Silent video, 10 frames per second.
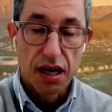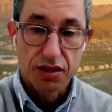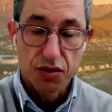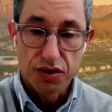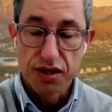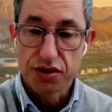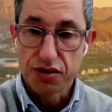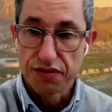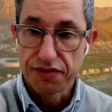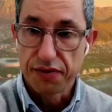shortage
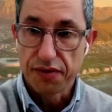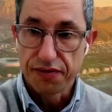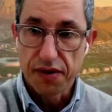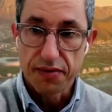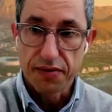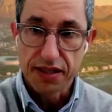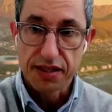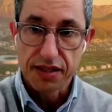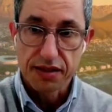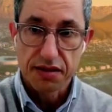of
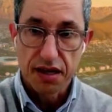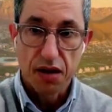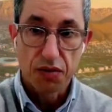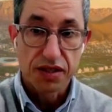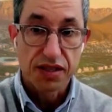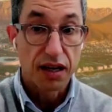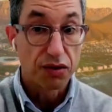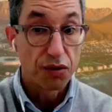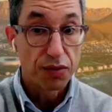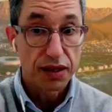pharmacists, I would say
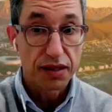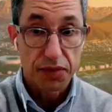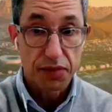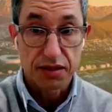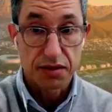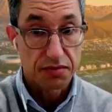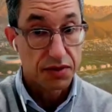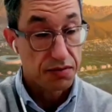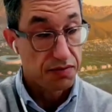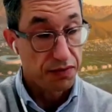globally, but
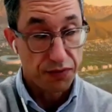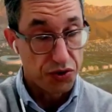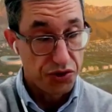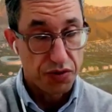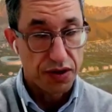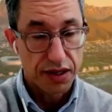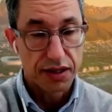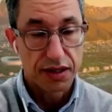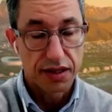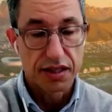for sure
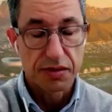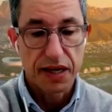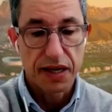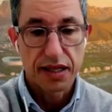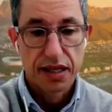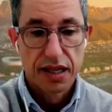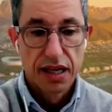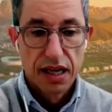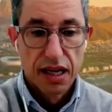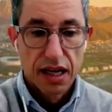in Spain.
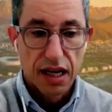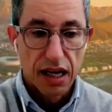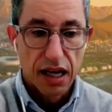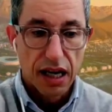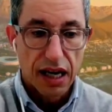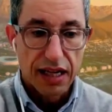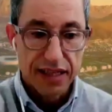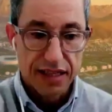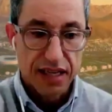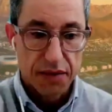At
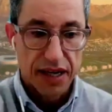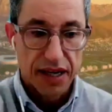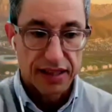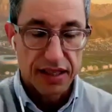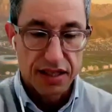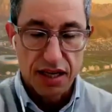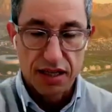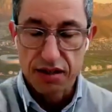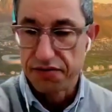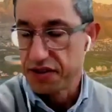that time, I had the
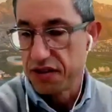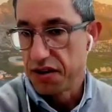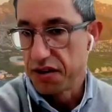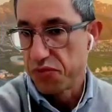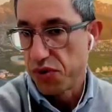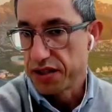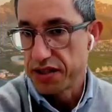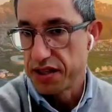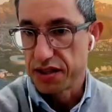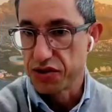chance of starting
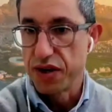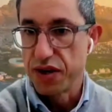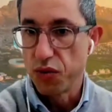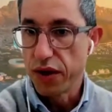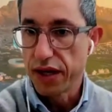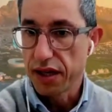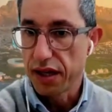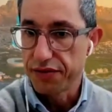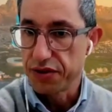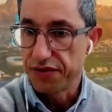practicing straight away
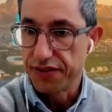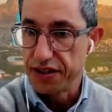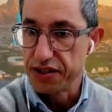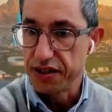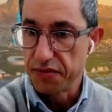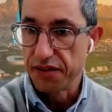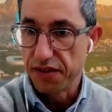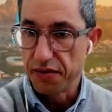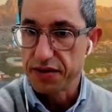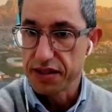after finishing my
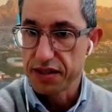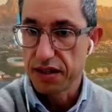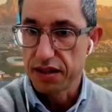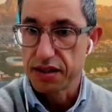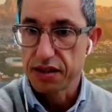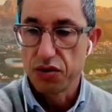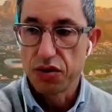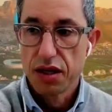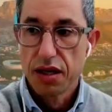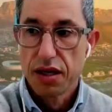pharmacy studies.
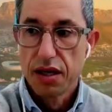So